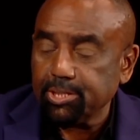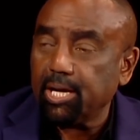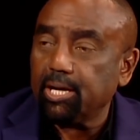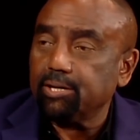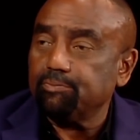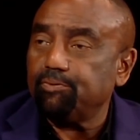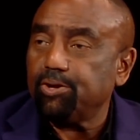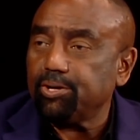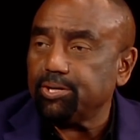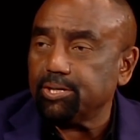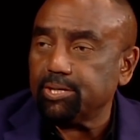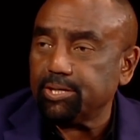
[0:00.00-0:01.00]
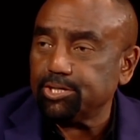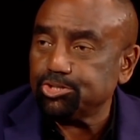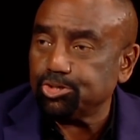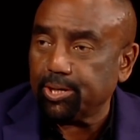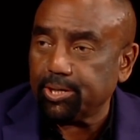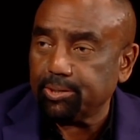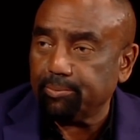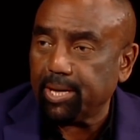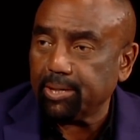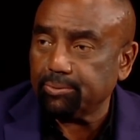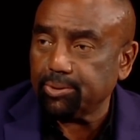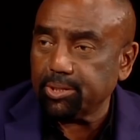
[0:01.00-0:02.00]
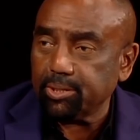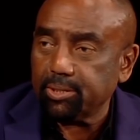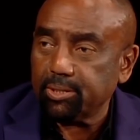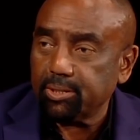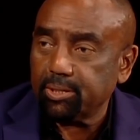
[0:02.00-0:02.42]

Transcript: it's not unfair there that they start at the bottom, right?